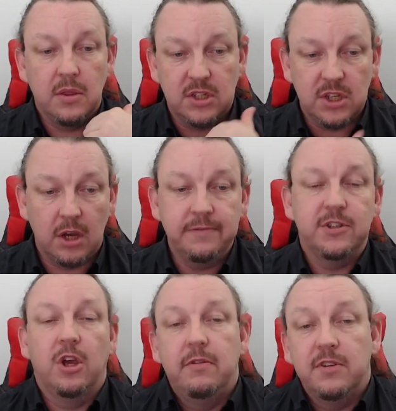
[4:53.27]
The
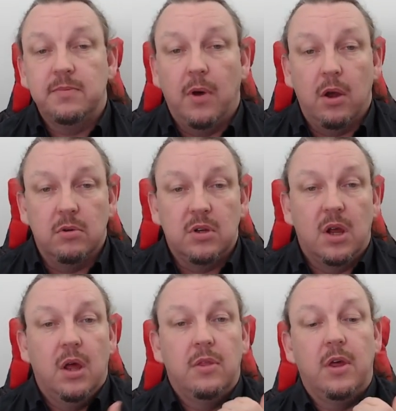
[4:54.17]
self-service mode,
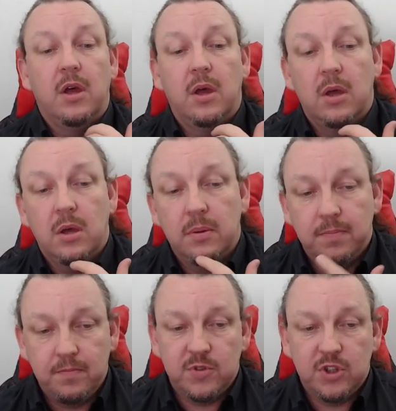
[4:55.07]
the
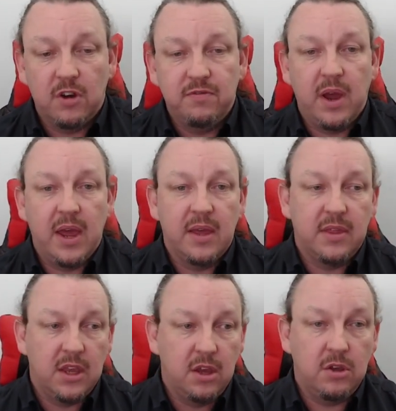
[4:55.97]
software
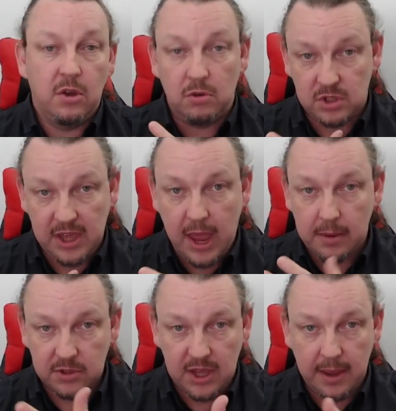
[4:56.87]
that you use, the
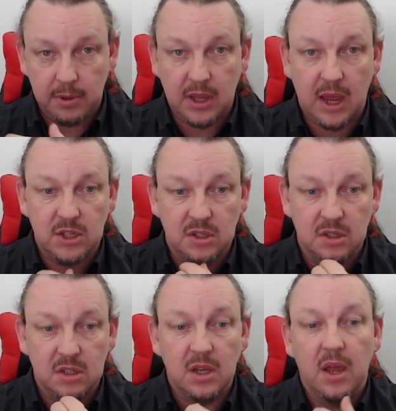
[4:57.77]
apps, the
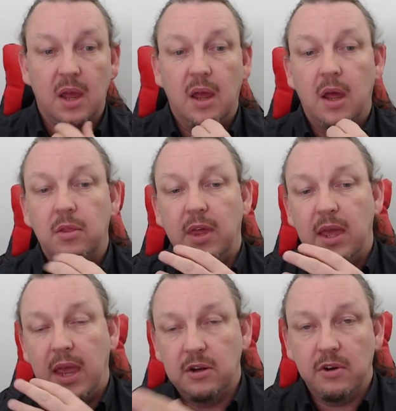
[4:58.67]
applications,
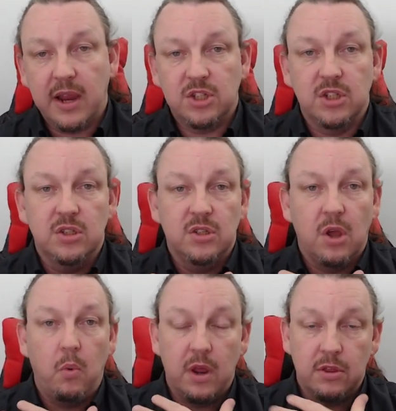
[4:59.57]
the
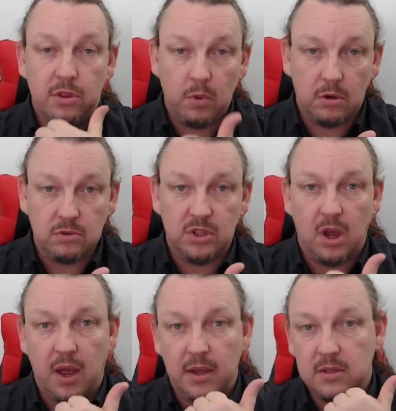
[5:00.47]
interaction with the Wattle
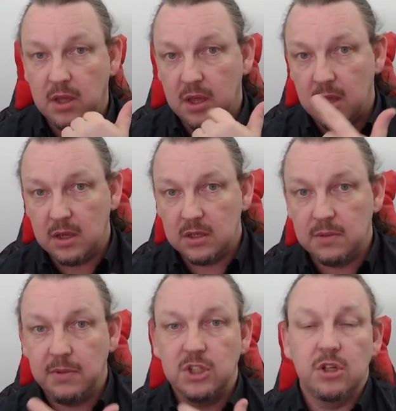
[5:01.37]
site, the
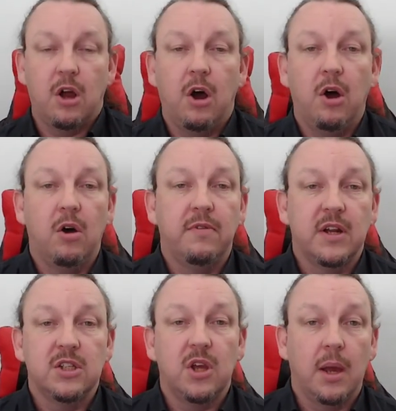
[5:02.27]
submission of
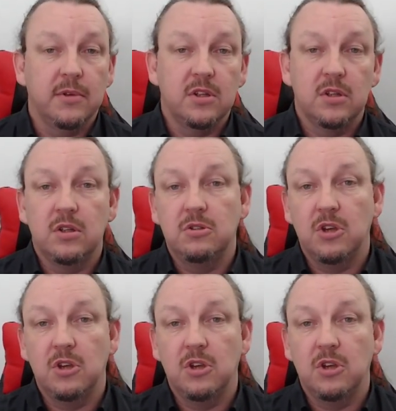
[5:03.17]
an assignment to, to